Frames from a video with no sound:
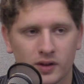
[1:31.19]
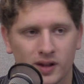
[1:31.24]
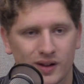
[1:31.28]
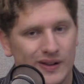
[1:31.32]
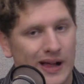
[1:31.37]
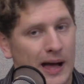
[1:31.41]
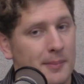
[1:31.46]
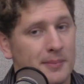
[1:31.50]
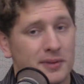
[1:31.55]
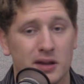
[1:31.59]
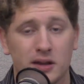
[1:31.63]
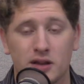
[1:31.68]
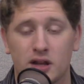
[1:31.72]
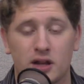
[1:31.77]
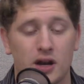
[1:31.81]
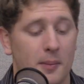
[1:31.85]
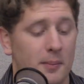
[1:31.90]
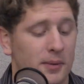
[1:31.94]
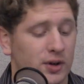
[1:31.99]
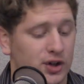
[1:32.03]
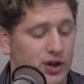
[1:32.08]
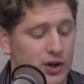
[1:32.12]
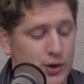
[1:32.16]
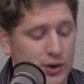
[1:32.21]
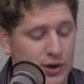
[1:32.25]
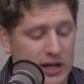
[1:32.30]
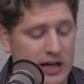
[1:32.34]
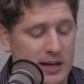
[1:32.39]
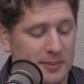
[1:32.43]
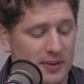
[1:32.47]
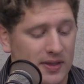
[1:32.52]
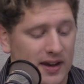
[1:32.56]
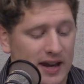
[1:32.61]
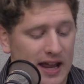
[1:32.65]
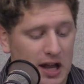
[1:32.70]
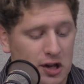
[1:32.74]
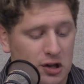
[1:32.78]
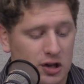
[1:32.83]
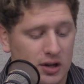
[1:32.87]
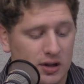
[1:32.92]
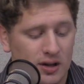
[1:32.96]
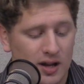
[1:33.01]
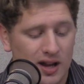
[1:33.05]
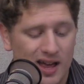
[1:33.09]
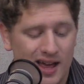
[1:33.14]
Clemson's the number two team in the
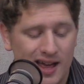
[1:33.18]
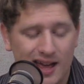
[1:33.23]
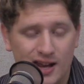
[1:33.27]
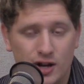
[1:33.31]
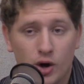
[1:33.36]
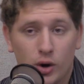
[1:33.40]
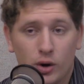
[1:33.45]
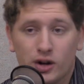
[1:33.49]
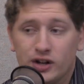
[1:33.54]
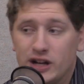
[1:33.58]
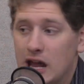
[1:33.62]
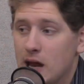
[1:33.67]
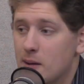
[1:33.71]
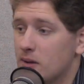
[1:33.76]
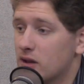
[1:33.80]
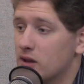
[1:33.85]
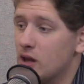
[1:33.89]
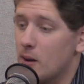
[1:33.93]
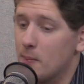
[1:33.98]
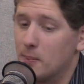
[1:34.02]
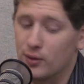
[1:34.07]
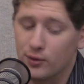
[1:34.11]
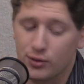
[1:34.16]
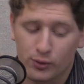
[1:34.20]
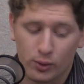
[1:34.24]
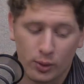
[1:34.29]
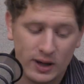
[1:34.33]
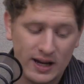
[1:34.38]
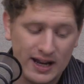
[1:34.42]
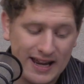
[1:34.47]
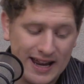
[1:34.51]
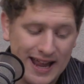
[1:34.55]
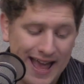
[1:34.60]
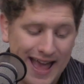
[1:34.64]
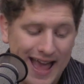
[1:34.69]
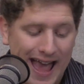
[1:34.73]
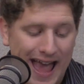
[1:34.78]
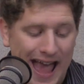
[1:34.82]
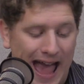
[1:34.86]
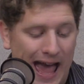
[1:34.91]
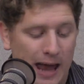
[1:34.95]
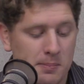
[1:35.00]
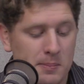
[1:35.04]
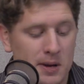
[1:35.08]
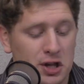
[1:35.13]
nation. Notre Dame is number three.
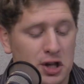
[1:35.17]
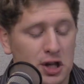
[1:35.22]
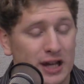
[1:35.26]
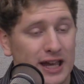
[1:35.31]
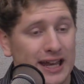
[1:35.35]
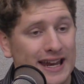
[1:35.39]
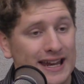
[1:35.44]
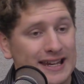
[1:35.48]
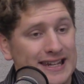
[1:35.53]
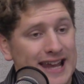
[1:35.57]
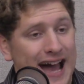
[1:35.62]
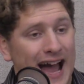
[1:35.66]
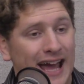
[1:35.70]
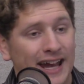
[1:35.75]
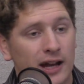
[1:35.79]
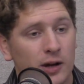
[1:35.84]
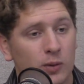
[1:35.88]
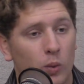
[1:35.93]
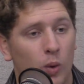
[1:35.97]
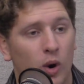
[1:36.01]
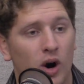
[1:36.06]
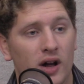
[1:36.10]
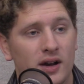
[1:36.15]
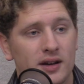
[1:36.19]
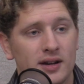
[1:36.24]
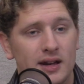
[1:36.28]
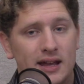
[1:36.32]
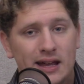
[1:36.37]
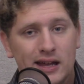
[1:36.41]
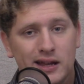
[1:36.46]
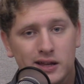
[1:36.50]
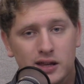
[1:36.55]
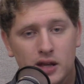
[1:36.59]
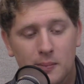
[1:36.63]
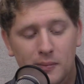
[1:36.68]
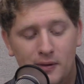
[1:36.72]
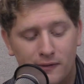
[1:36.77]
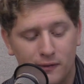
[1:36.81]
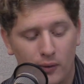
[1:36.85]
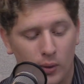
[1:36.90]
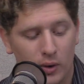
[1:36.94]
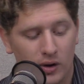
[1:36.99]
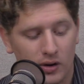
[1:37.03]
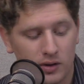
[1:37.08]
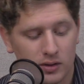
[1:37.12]
And Michigan at 9-1 is number
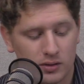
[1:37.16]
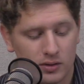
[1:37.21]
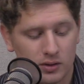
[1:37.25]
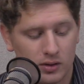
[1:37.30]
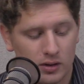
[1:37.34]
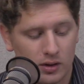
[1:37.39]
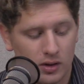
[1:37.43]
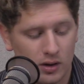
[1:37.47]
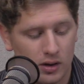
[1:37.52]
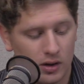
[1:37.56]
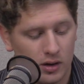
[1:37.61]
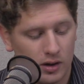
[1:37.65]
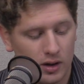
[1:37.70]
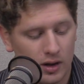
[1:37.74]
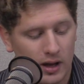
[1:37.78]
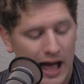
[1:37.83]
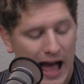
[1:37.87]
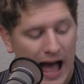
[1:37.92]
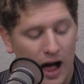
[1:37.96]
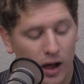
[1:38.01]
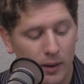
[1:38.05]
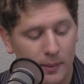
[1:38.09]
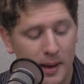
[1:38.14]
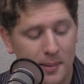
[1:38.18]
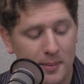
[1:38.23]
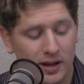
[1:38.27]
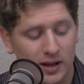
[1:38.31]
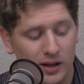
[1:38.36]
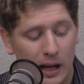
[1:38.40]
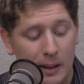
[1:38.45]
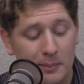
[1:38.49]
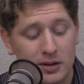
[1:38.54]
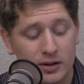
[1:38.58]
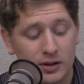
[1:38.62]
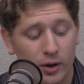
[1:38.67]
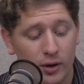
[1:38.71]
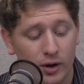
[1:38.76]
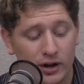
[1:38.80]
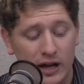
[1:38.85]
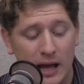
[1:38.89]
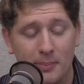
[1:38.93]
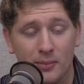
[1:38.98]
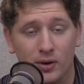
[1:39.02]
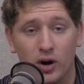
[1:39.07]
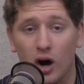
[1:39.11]
four. Alabama, Clemson,
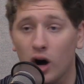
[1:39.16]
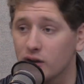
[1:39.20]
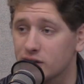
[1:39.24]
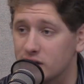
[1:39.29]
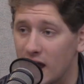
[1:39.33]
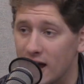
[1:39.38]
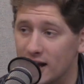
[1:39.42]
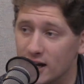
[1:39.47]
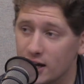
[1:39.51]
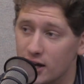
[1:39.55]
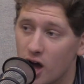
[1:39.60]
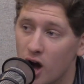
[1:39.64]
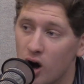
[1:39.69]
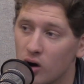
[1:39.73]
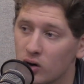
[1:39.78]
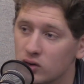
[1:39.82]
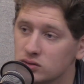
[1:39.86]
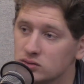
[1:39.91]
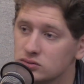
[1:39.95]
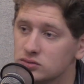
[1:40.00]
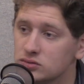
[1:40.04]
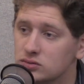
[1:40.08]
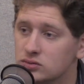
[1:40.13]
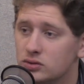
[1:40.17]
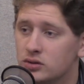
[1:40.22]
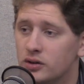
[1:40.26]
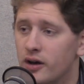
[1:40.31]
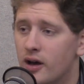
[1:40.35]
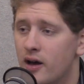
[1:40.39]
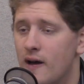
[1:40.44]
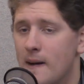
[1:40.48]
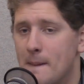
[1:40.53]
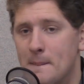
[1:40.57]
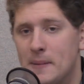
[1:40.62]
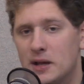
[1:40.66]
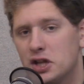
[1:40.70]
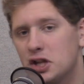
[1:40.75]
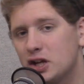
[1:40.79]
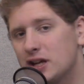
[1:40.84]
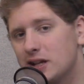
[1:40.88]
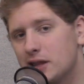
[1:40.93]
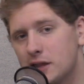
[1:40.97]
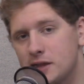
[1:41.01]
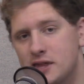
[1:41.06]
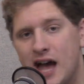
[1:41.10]
Notre Dame, they're all 10-0.
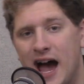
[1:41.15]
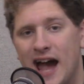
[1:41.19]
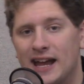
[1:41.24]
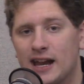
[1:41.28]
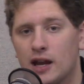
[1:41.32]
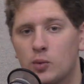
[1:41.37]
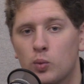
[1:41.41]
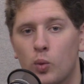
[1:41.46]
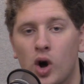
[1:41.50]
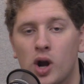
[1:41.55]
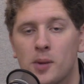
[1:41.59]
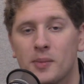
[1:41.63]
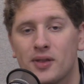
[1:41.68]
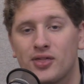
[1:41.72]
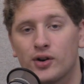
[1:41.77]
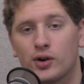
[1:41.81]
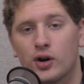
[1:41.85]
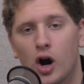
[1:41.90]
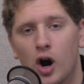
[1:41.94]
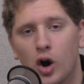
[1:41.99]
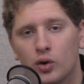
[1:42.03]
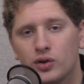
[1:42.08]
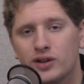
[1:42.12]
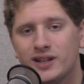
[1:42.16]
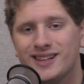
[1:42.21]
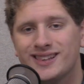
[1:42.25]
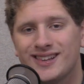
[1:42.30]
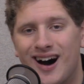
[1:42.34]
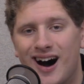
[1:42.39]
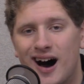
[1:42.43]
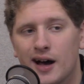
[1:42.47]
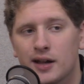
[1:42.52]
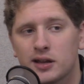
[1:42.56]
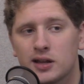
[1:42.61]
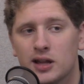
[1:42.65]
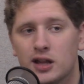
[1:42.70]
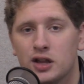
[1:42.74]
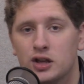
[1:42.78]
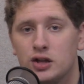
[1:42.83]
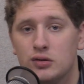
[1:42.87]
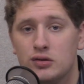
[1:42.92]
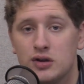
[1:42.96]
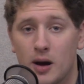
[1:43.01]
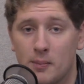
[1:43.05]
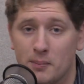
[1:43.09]
Michigan's 9-1, but their only loss is
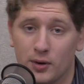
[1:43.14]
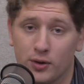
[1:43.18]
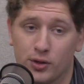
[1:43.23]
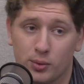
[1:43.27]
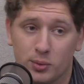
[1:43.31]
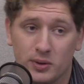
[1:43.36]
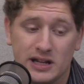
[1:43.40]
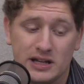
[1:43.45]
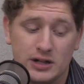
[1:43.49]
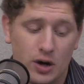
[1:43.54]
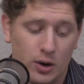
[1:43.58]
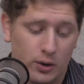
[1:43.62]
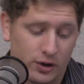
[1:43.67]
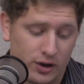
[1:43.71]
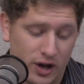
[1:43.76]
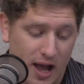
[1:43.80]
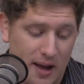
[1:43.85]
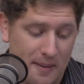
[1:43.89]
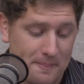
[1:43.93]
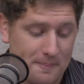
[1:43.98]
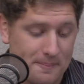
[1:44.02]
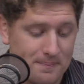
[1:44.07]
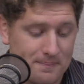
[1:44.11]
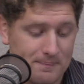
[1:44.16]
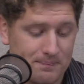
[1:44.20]
to number three, Notre Dame.